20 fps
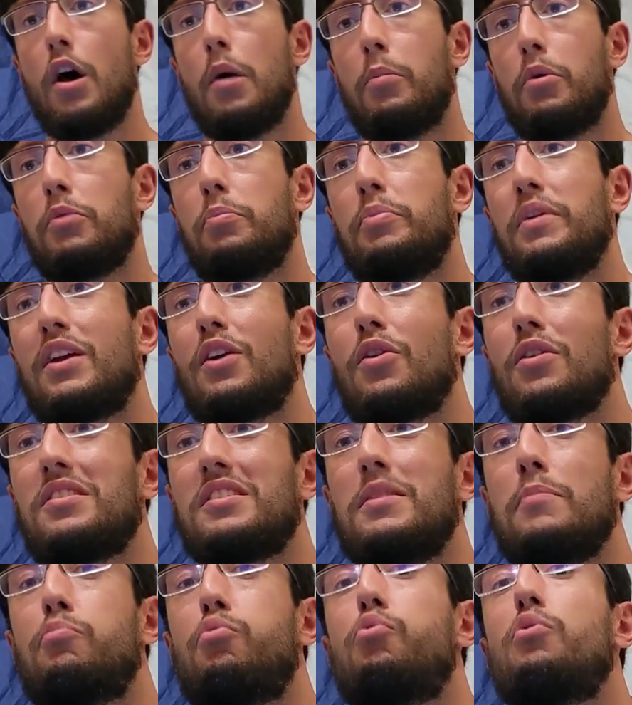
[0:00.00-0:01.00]
but because
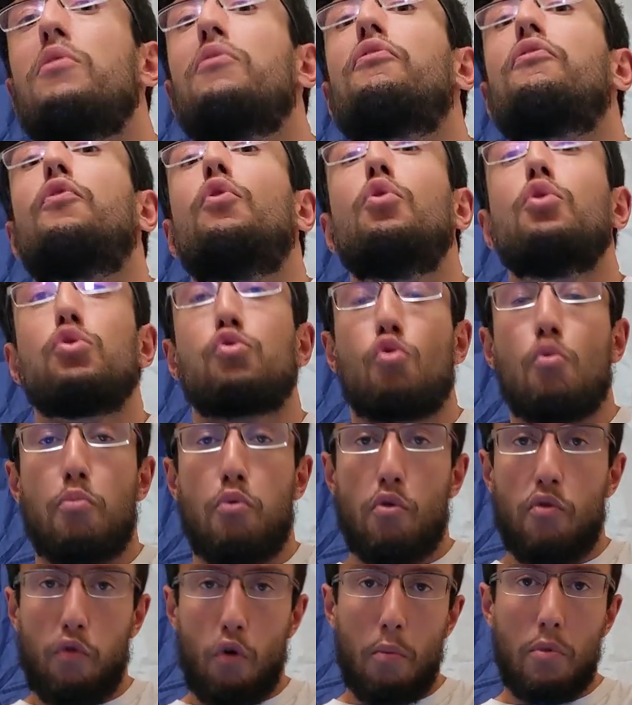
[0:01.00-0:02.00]
he prefers the
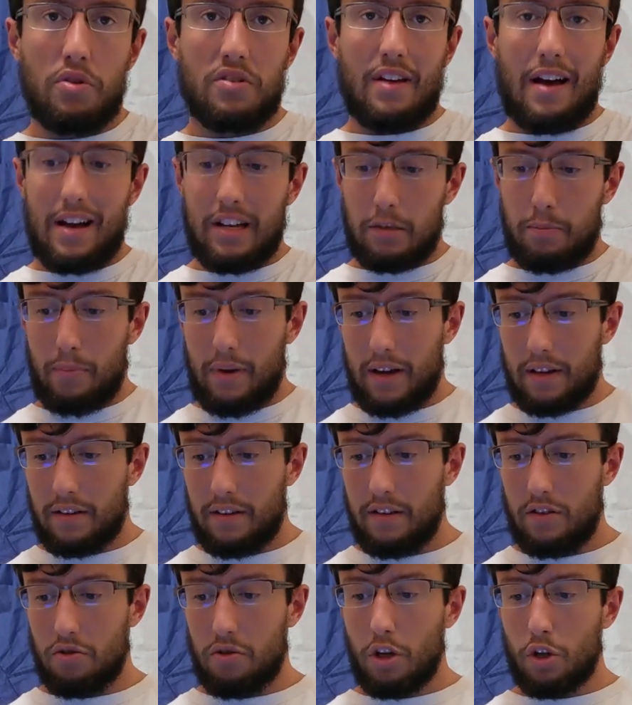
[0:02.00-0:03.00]
performance aspect,
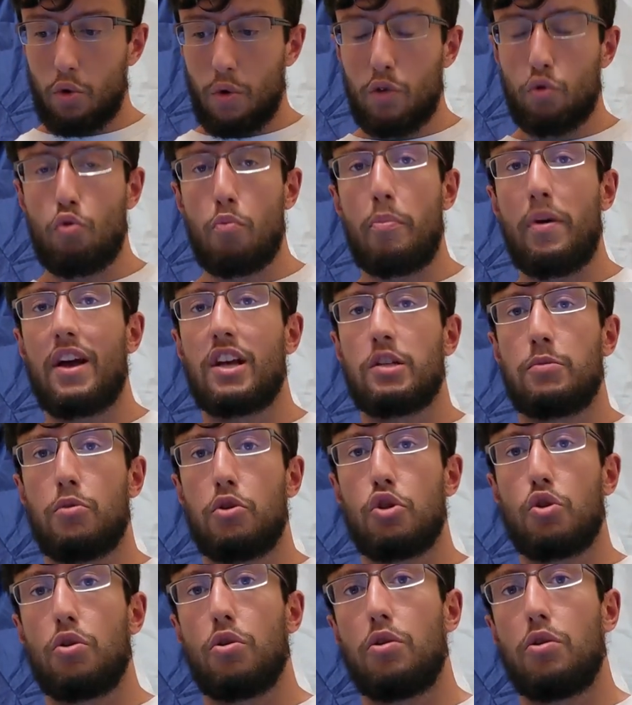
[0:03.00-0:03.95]
he's not going to pay as much